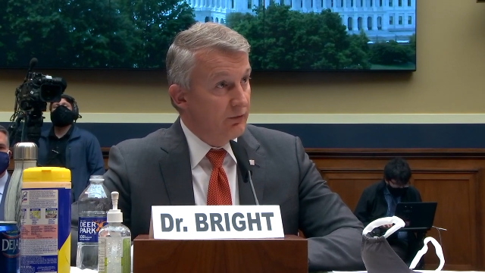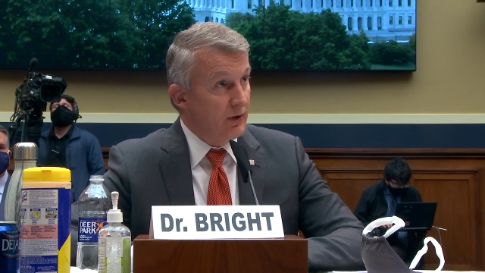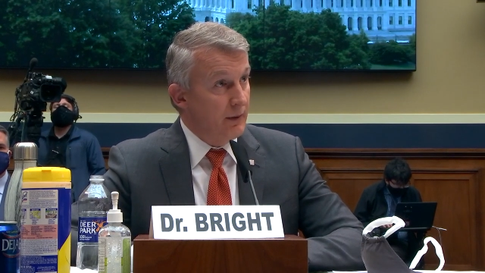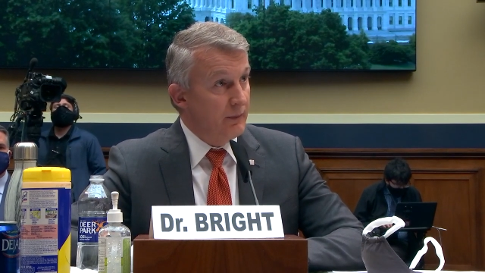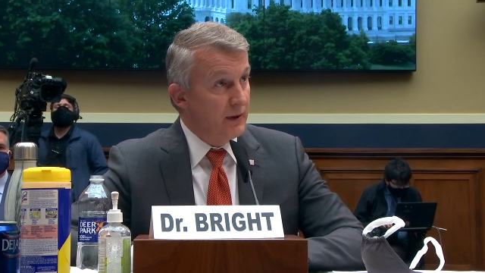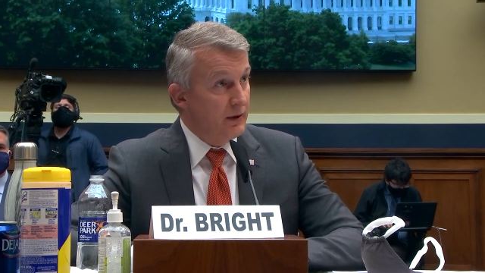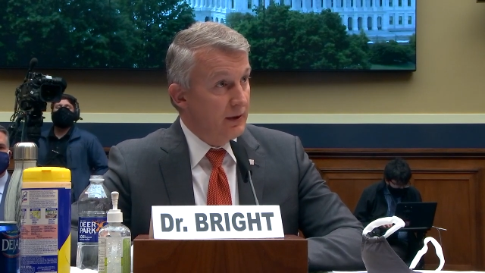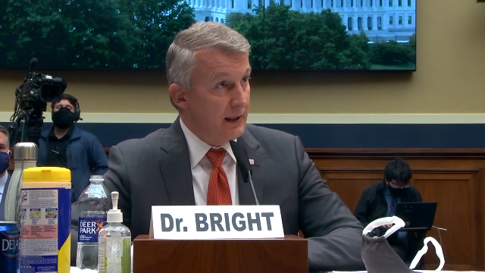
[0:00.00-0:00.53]

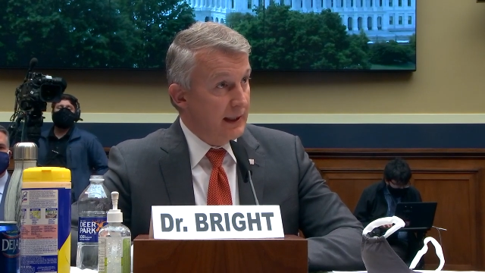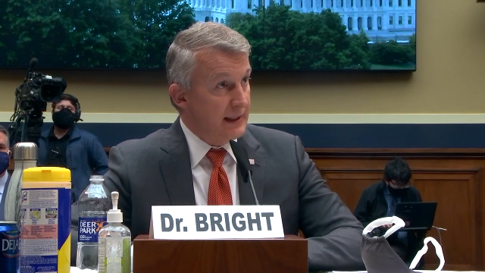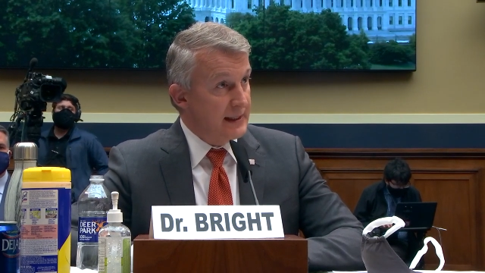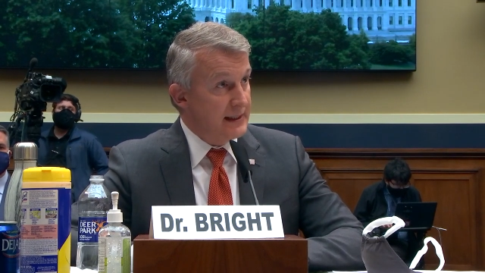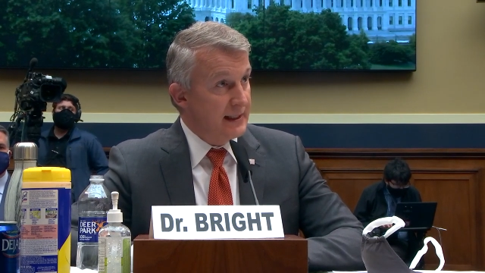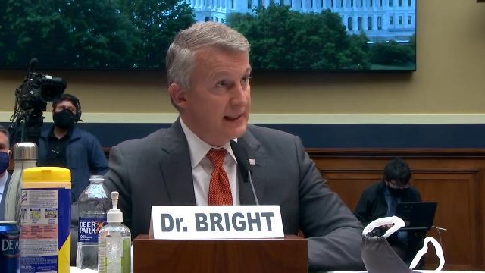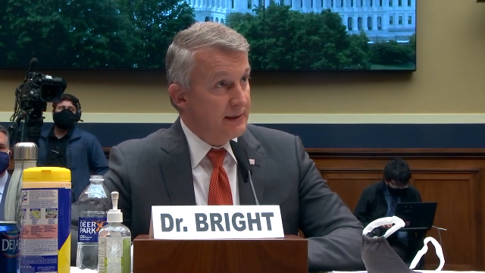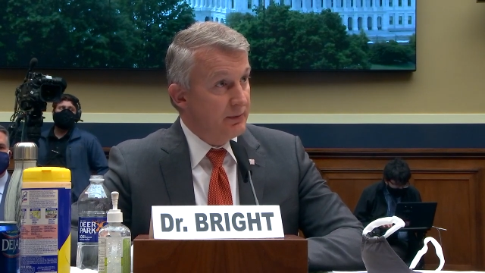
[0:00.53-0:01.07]
from the
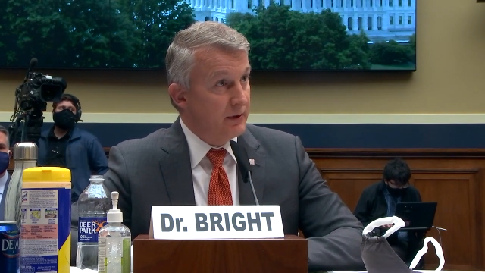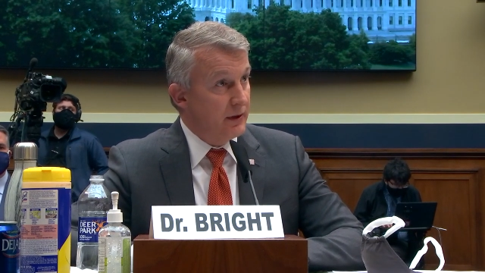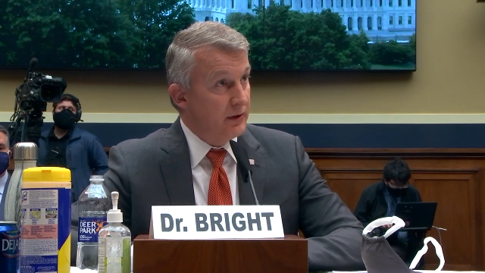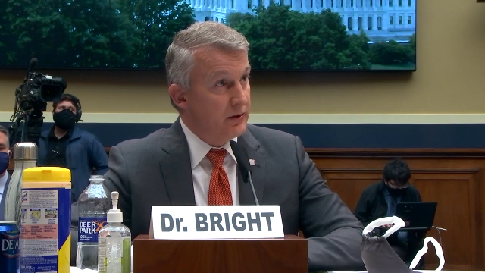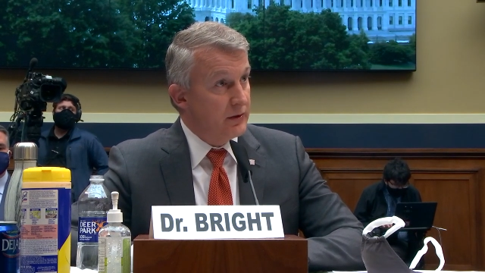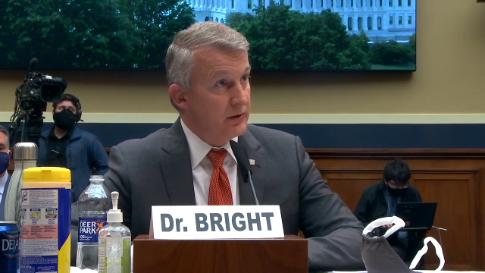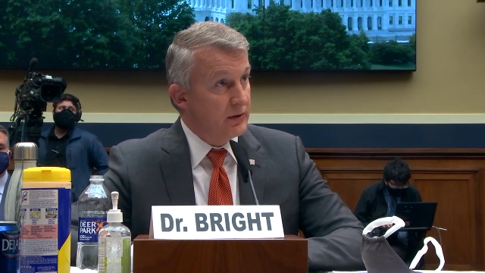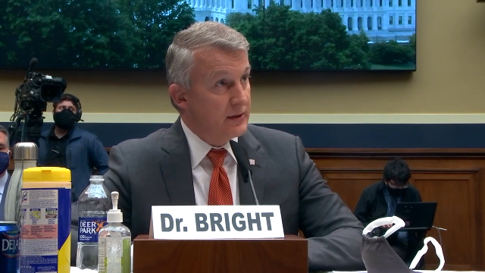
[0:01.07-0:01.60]
United States
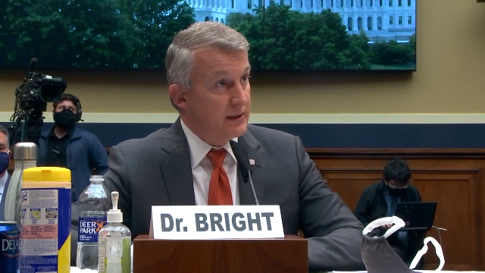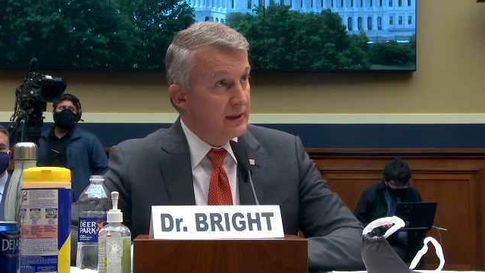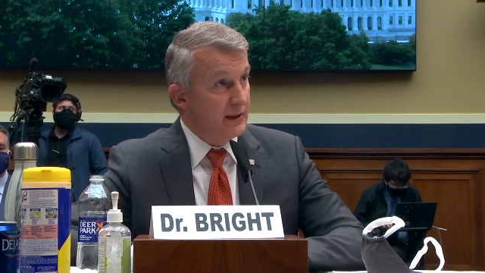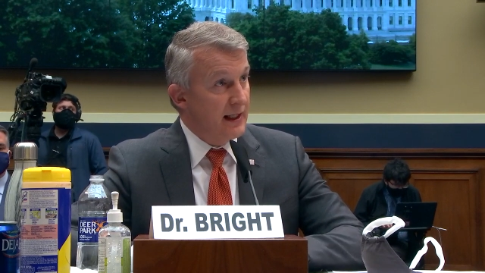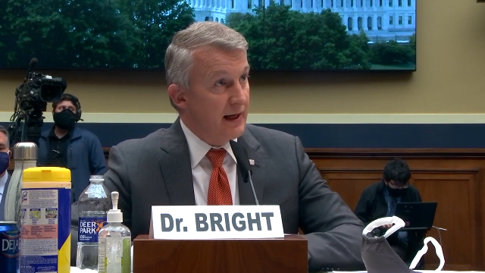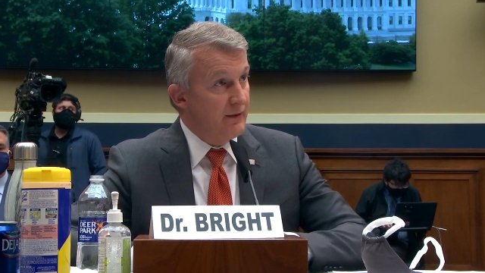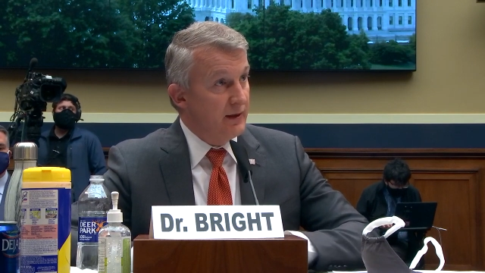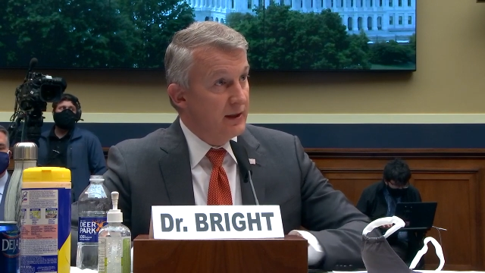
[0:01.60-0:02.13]
producers
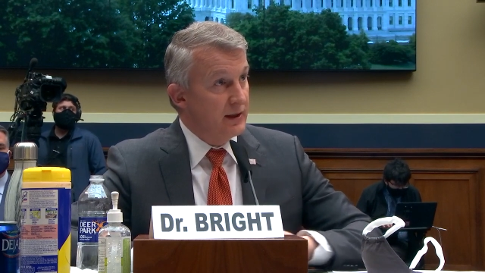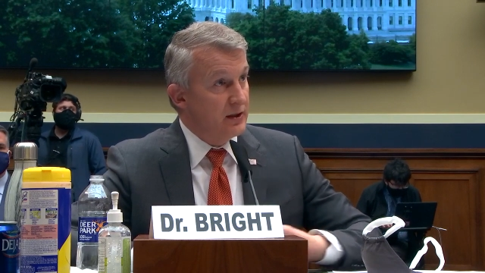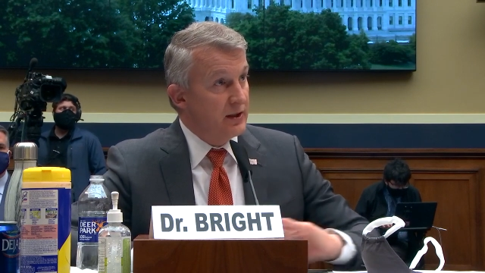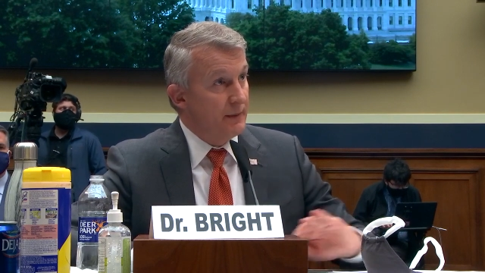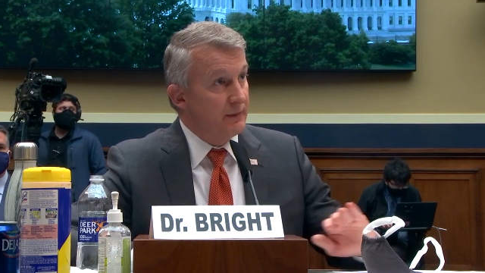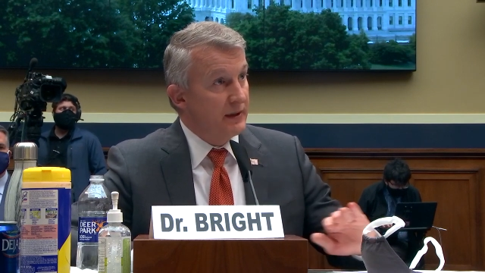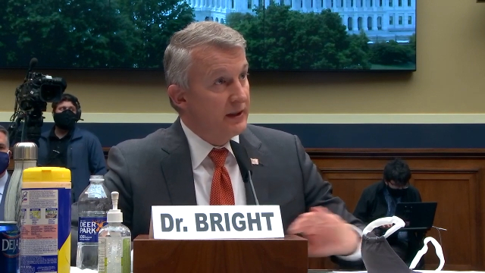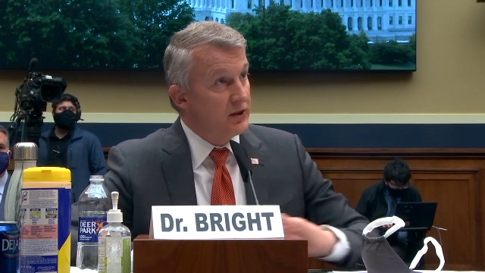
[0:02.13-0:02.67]
to have it
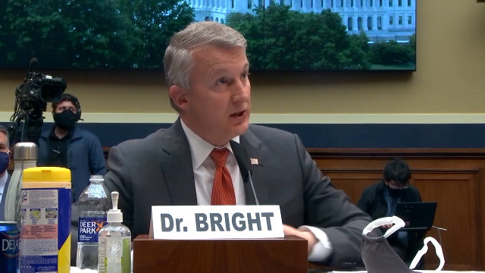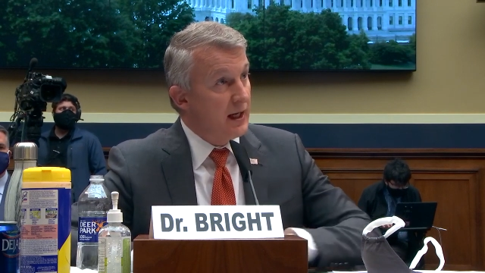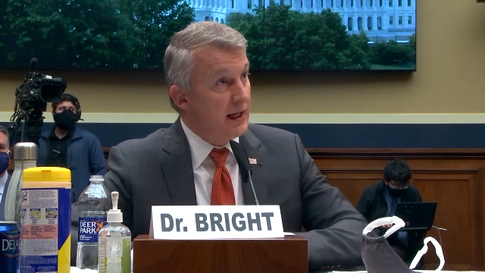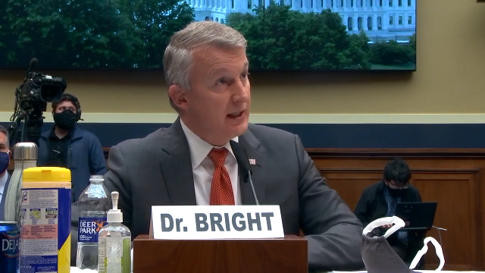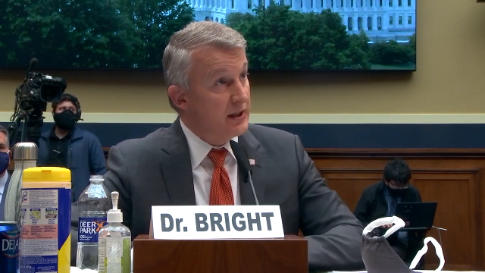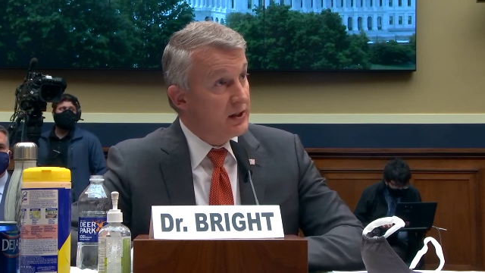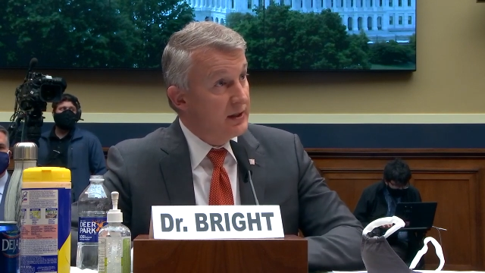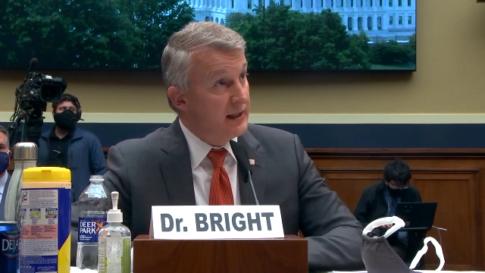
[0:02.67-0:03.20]
shipped to
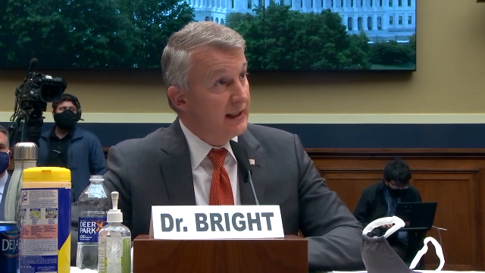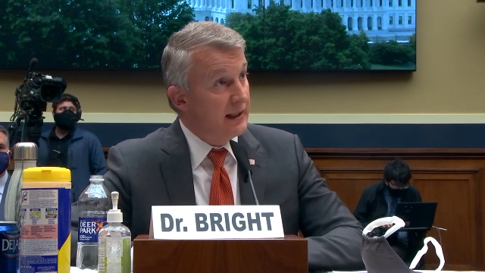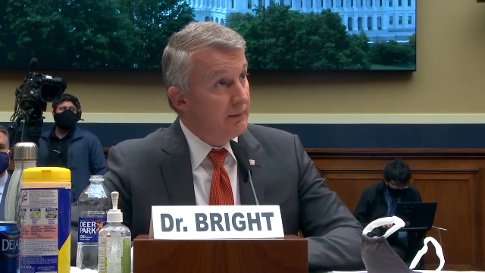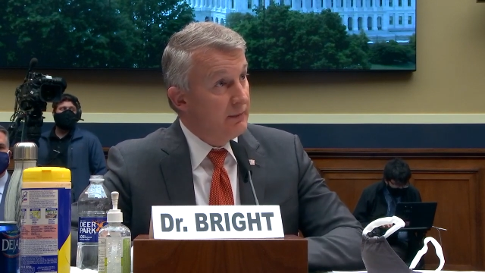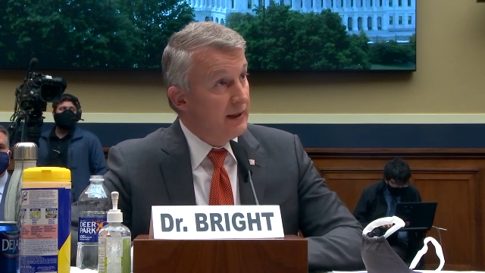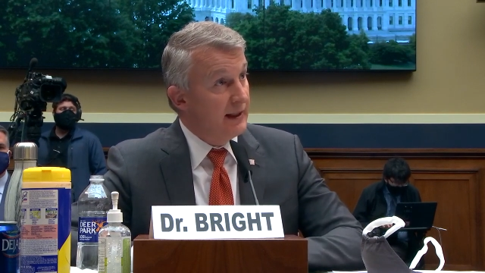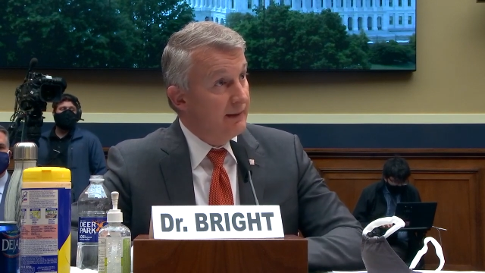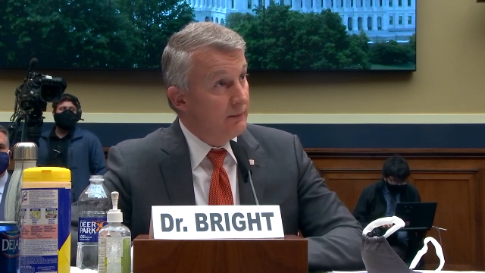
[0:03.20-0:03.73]
China so they
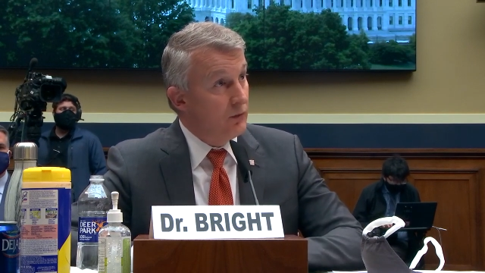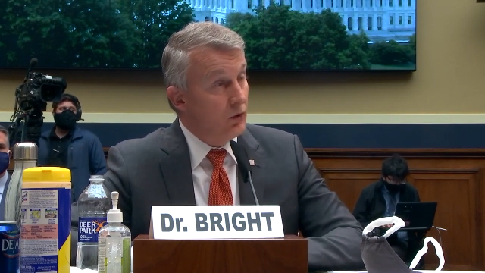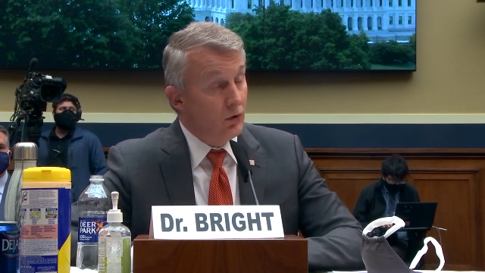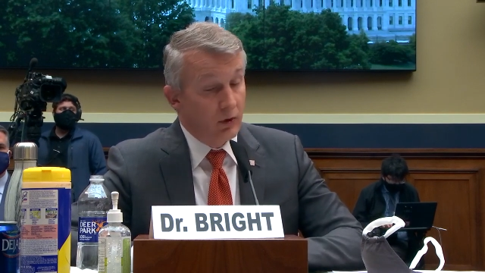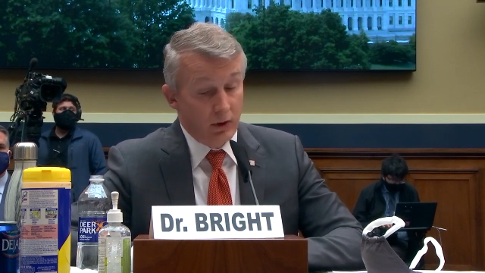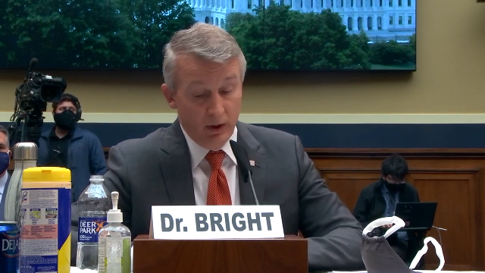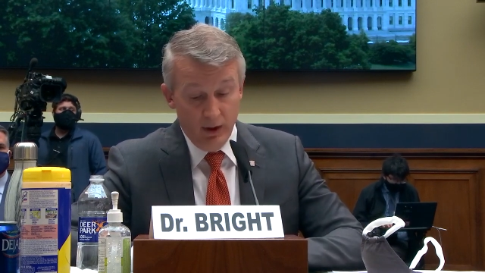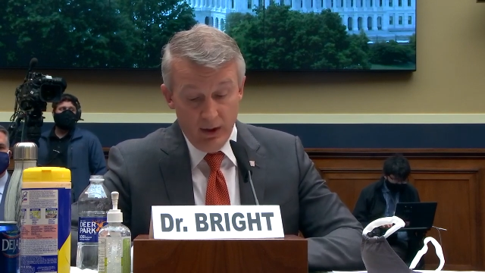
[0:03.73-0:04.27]
could make
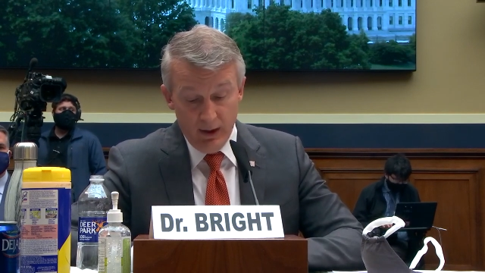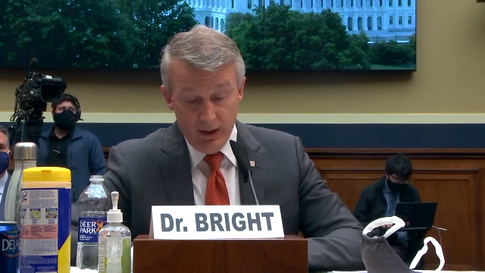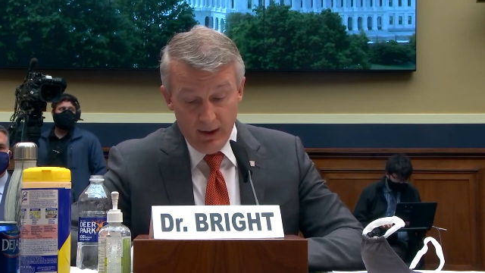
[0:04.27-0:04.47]
more.